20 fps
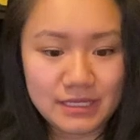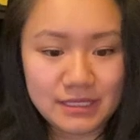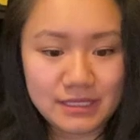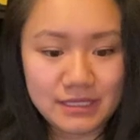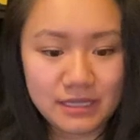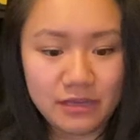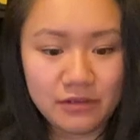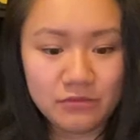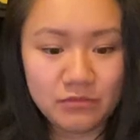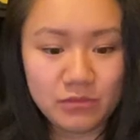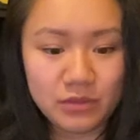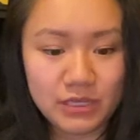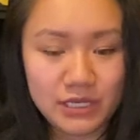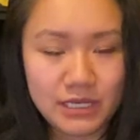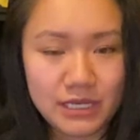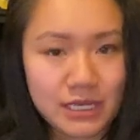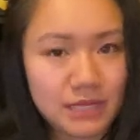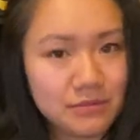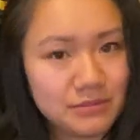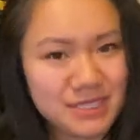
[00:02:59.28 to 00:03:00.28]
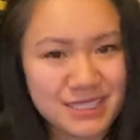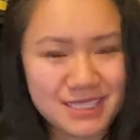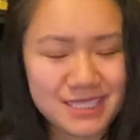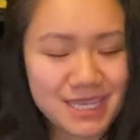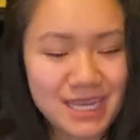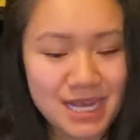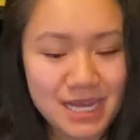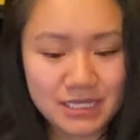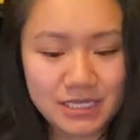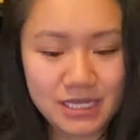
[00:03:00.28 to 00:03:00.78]
itself where it comes
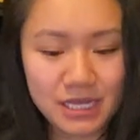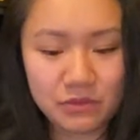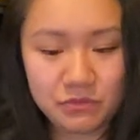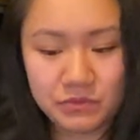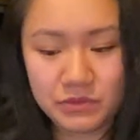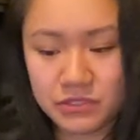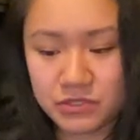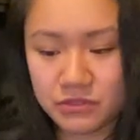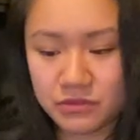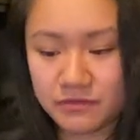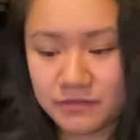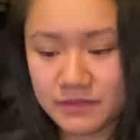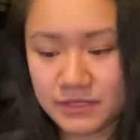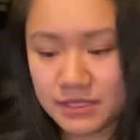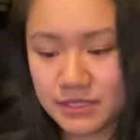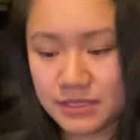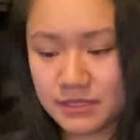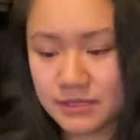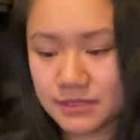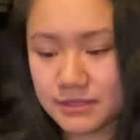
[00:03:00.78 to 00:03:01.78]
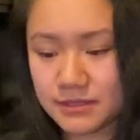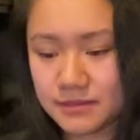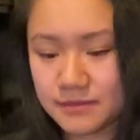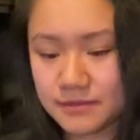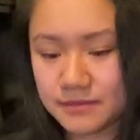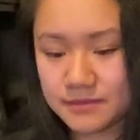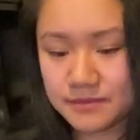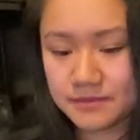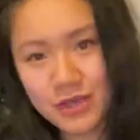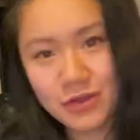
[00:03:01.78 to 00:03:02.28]
into contact with surfaces.
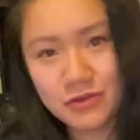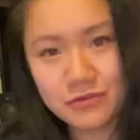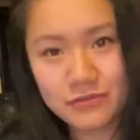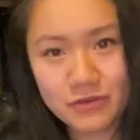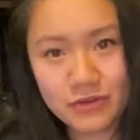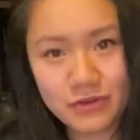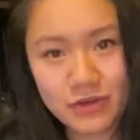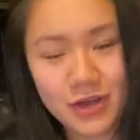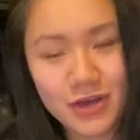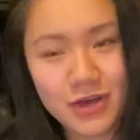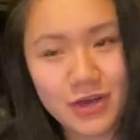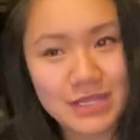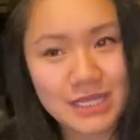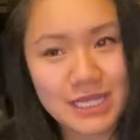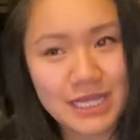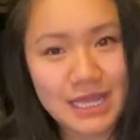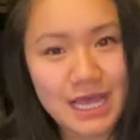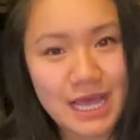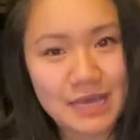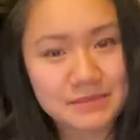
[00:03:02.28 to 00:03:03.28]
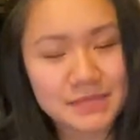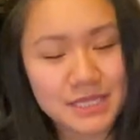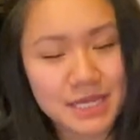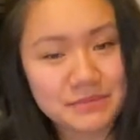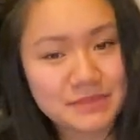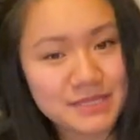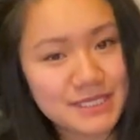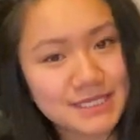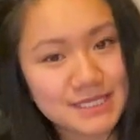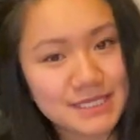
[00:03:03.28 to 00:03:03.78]
Overall, the
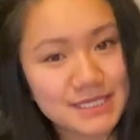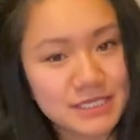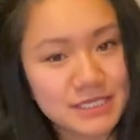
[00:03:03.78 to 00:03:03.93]
laptop is